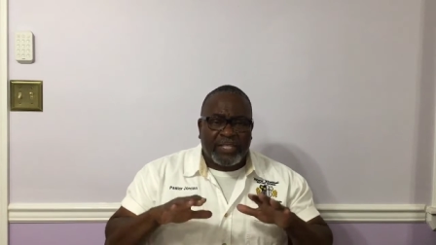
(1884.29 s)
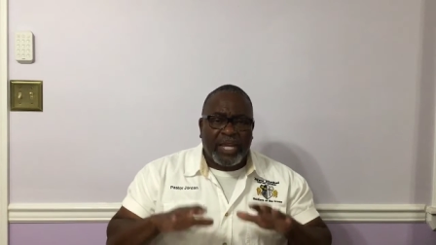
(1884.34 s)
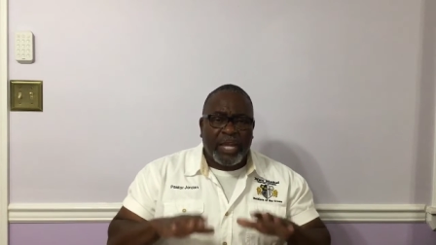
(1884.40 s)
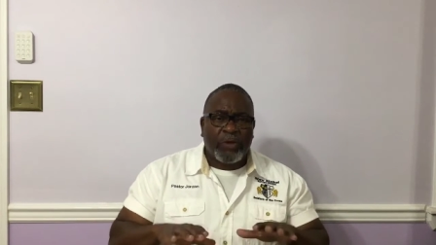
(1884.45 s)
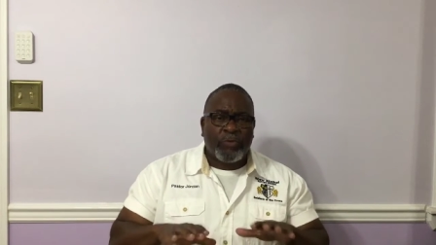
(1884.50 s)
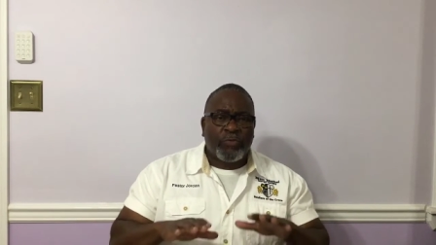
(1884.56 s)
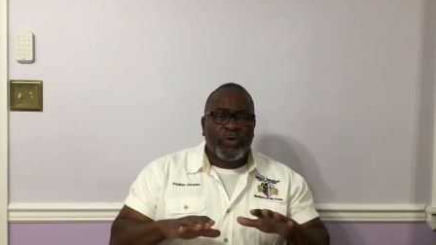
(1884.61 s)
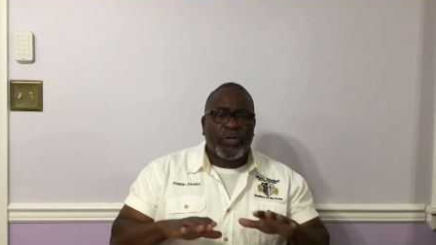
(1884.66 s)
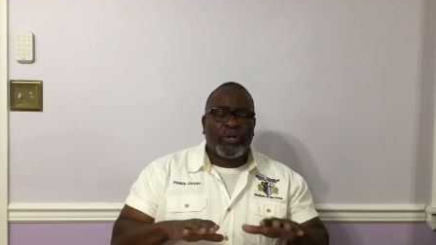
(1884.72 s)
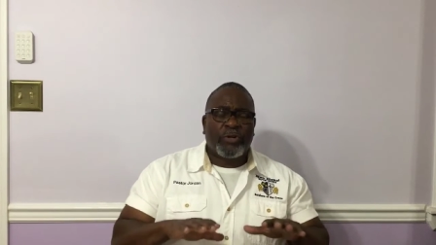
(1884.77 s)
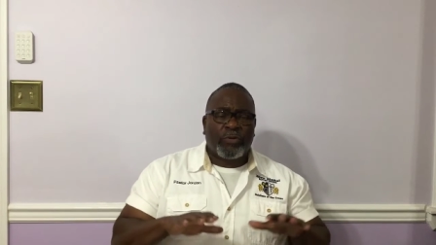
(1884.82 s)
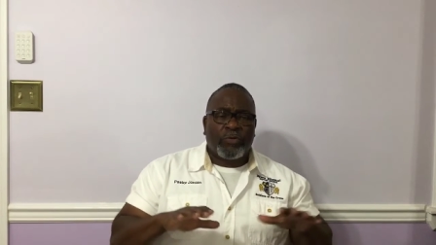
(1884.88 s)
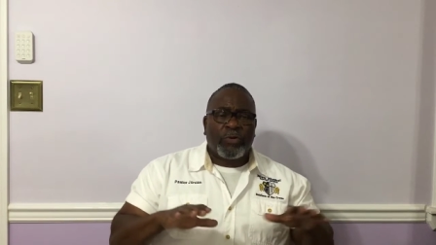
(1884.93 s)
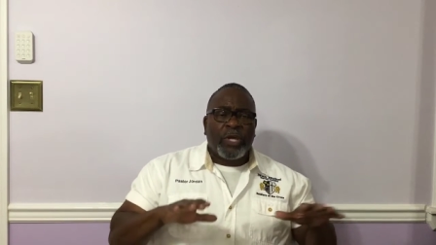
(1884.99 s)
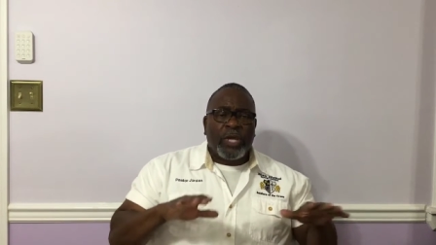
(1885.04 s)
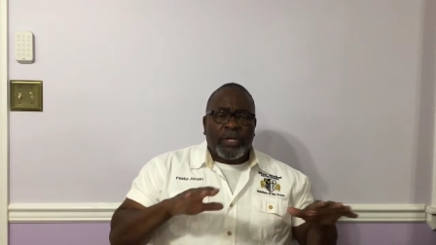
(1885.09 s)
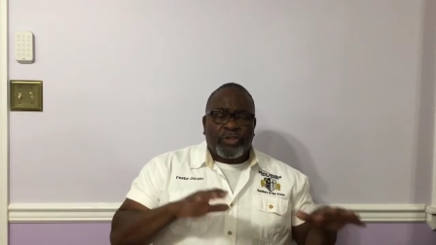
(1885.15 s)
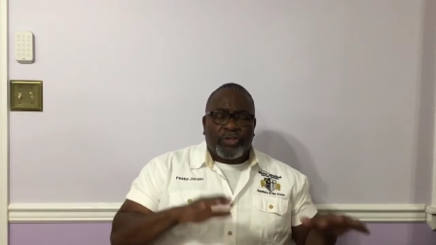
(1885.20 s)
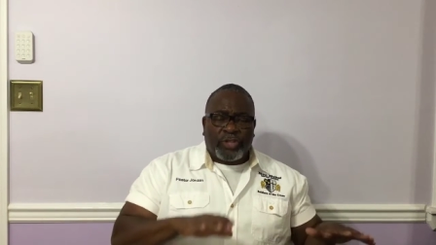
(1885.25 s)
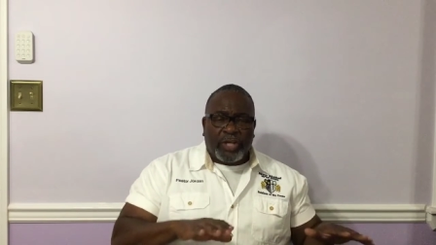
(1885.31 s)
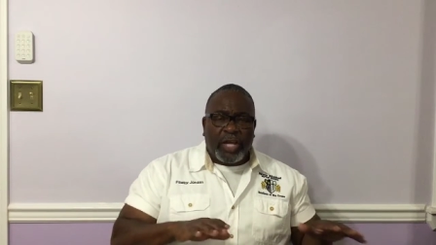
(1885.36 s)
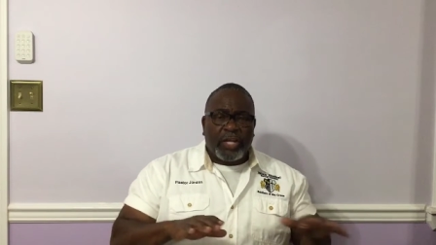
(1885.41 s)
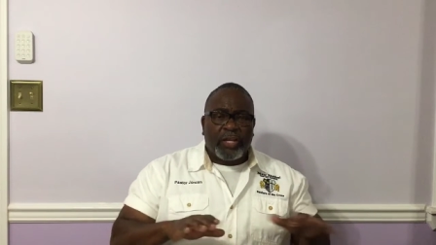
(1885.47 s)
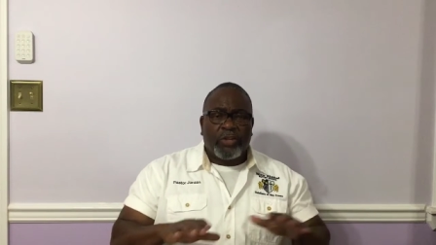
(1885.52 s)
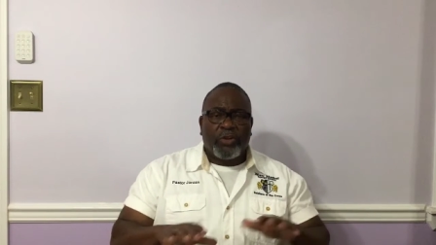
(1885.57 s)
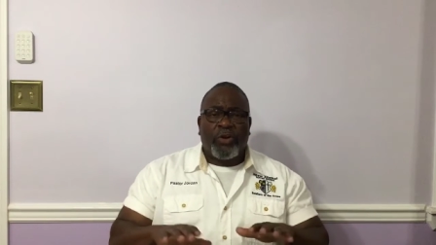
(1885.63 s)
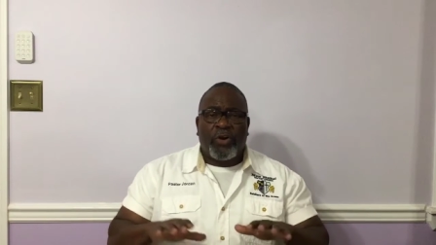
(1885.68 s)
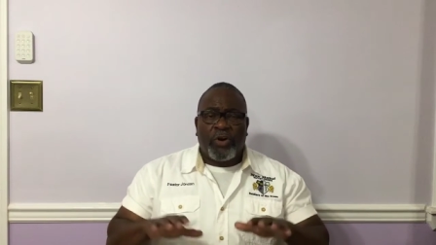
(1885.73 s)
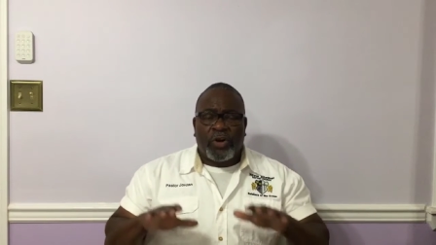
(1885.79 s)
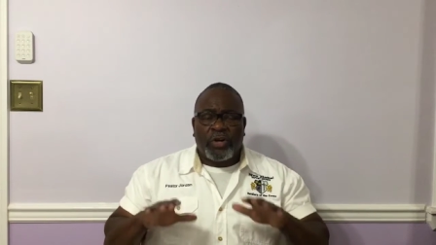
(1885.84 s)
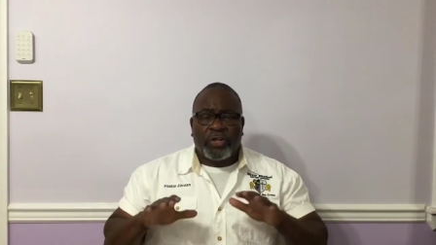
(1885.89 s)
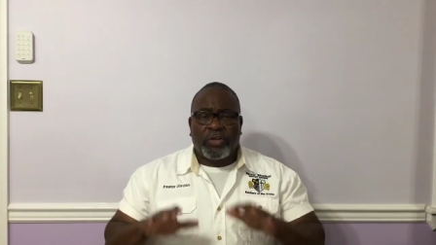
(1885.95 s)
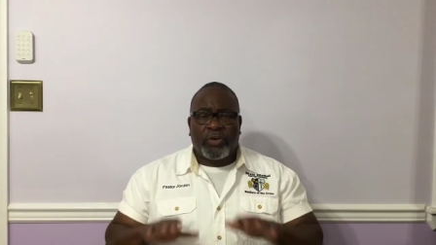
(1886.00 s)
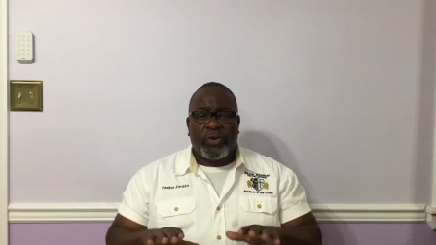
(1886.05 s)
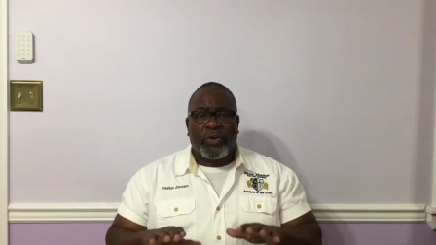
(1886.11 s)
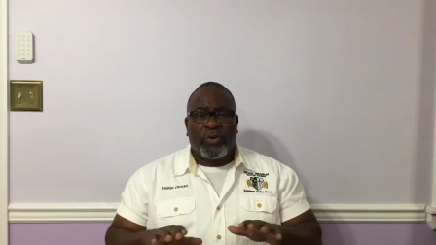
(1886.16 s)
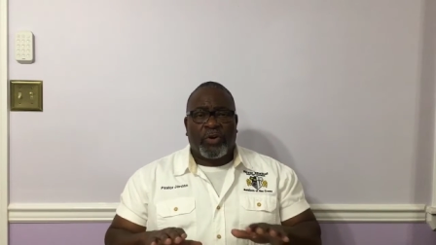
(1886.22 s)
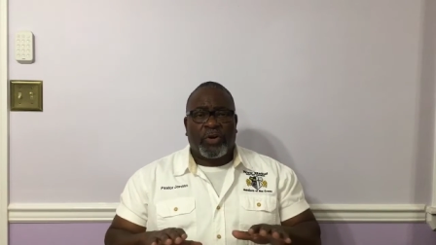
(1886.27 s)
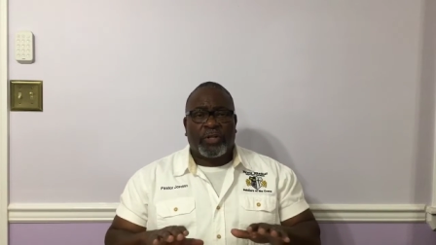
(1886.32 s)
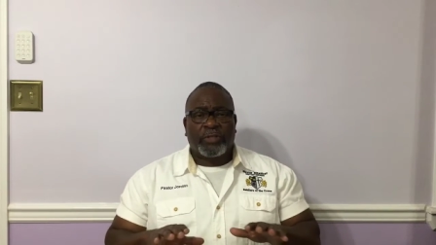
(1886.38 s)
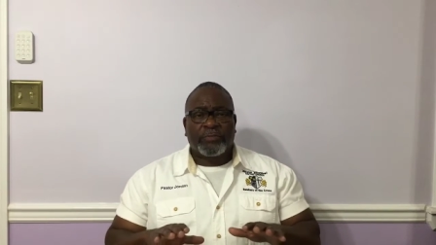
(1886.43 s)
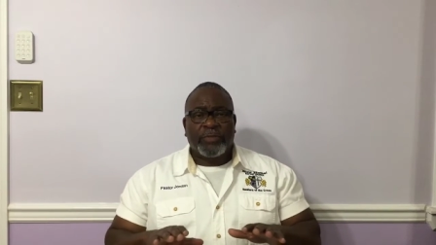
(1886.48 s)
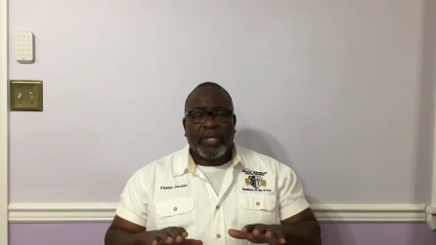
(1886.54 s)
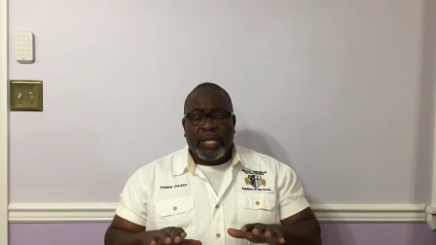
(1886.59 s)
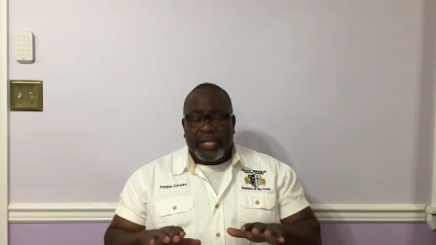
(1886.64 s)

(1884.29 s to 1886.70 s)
they will say, Lord, Lord.